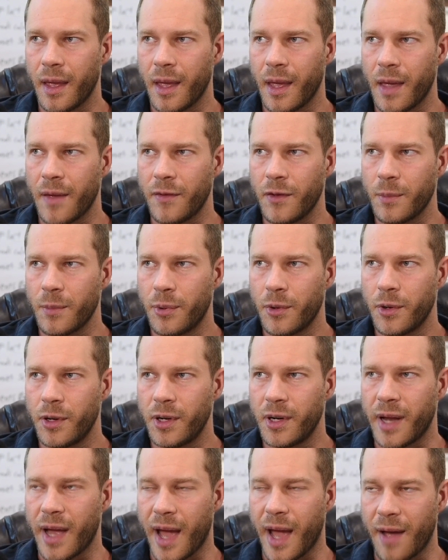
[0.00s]
if you put
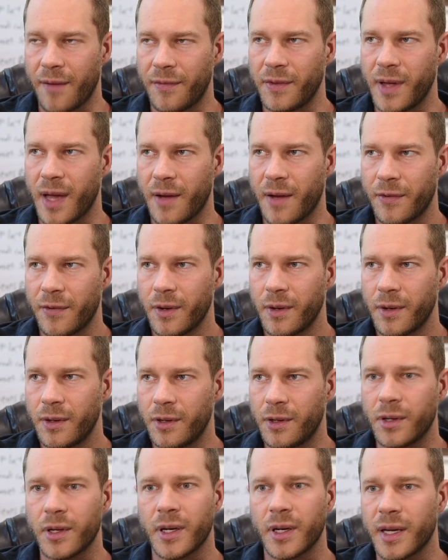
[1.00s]
in half the
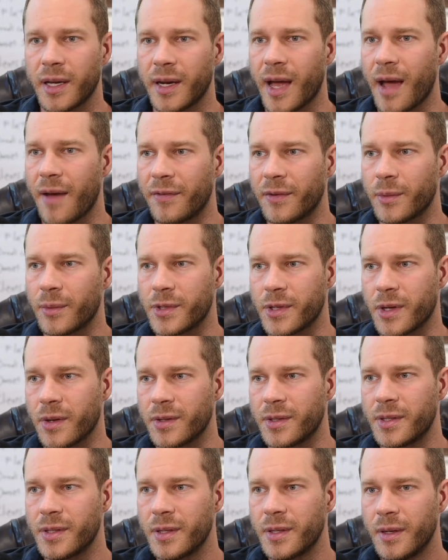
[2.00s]
effort, you're going to get half the
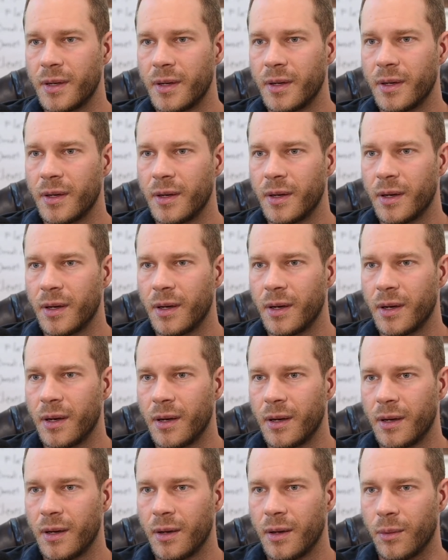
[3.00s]
results.
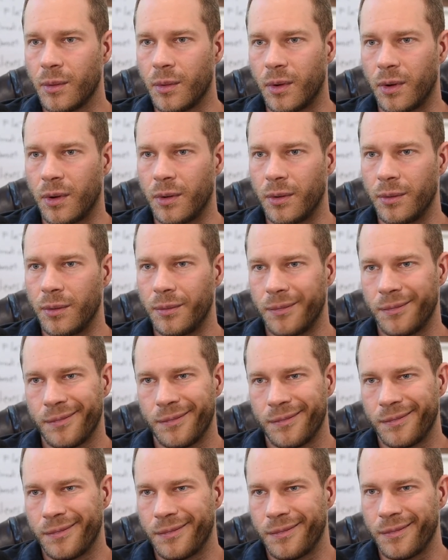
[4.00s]
Well,
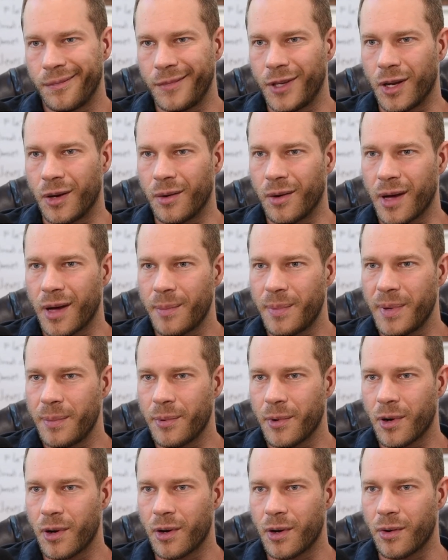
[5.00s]
you know, a lot of
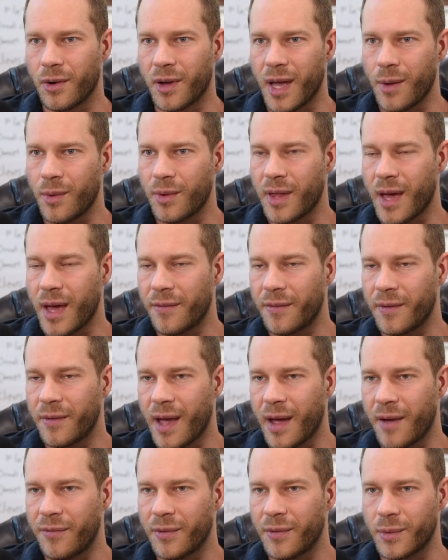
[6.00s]
people aren't okay with half
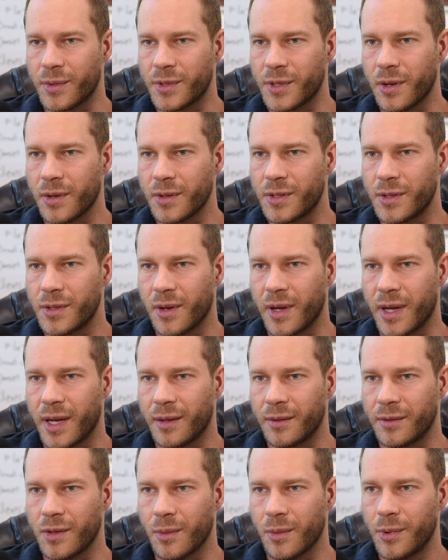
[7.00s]
half the results. So
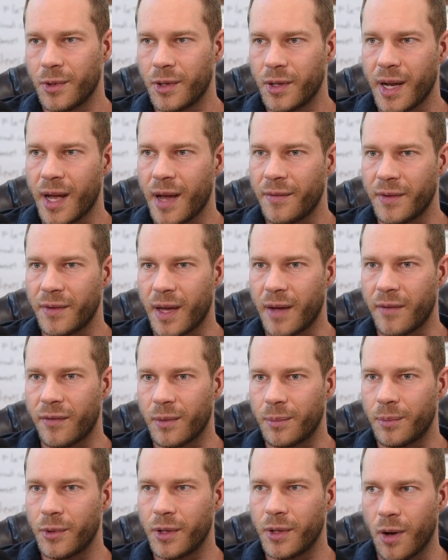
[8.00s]
like don't put in half the
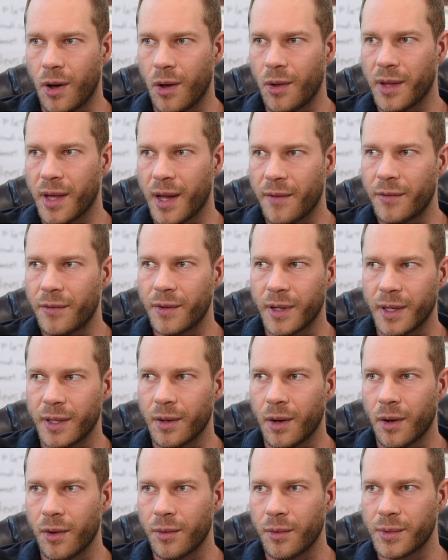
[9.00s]
effort, put in all the effort to
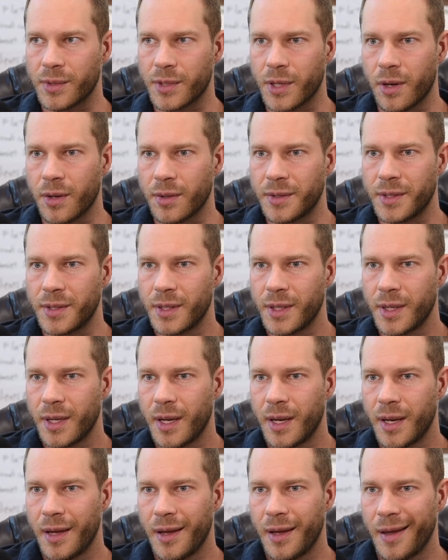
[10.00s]
get all the results.
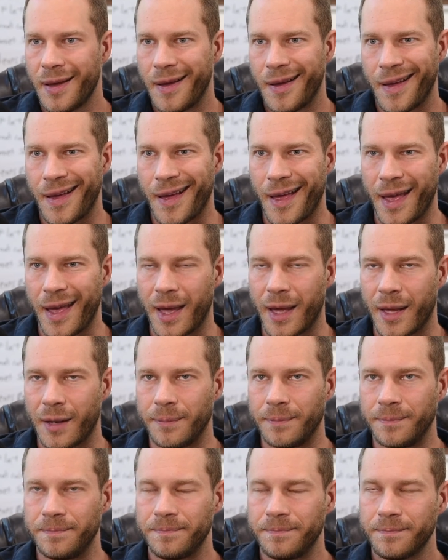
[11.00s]

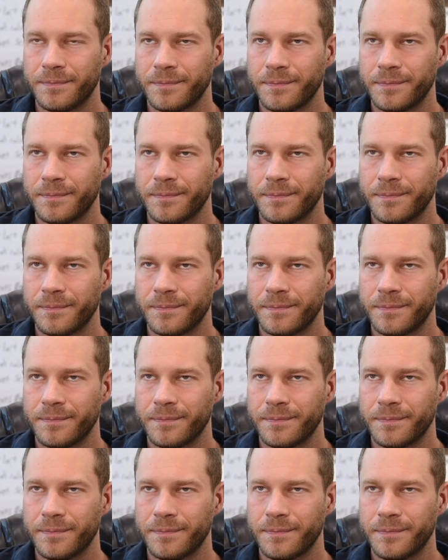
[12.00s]
And